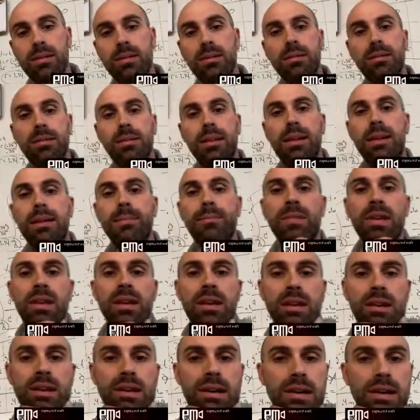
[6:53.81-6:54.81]
Okay.
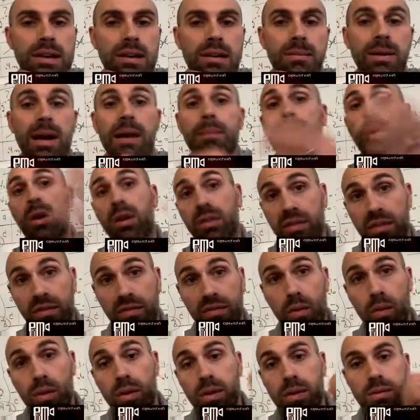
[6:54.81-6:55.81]
I paused it
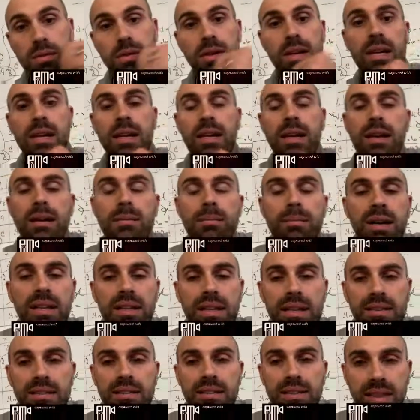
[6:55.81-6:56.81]
for you. But
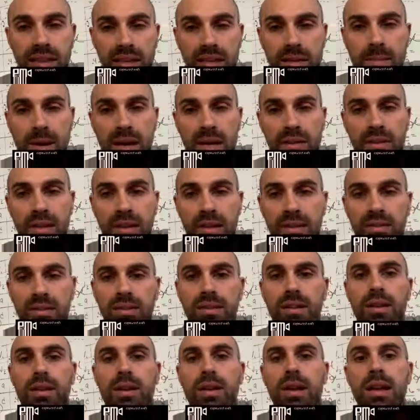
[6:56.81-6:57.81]
let's think about this.
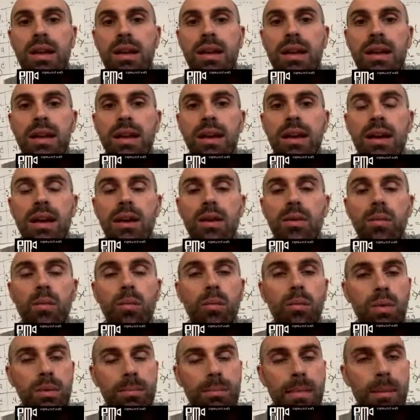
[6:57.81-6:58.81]

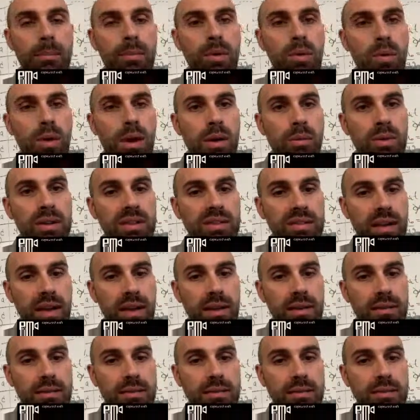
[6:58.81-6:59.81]
Remember what we
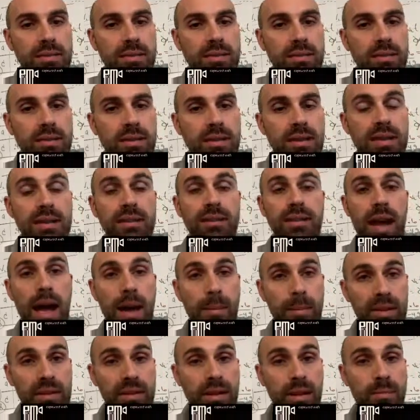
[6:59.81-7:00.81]
said. The
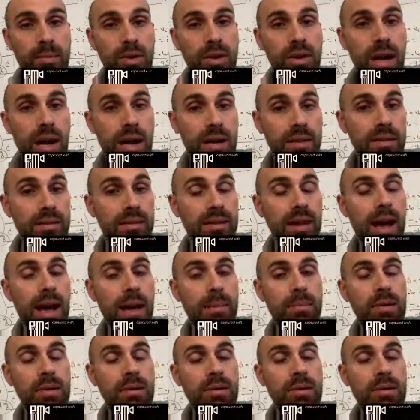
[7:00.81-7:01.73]
atomic number on the top,